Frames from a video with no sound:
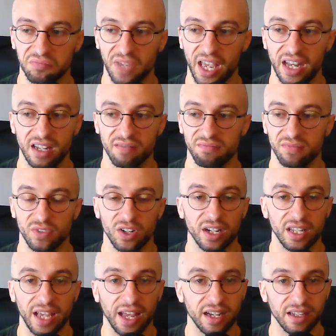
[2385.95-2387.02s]
and
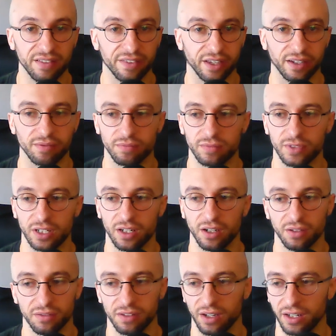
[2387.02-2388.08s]
really anything, you
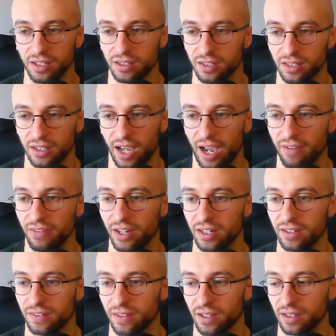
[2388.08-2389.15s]
know, like it didn't have
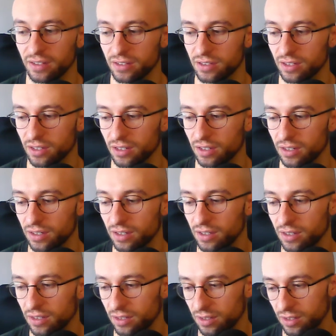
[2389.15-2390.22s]
anything to
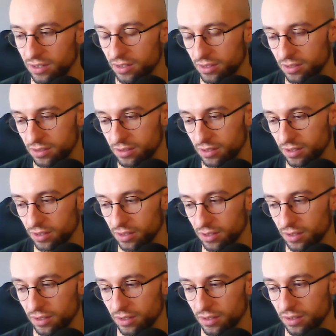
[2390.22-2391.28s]

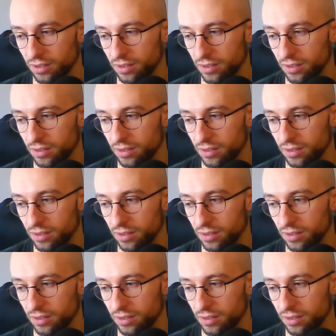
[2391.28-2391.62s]
to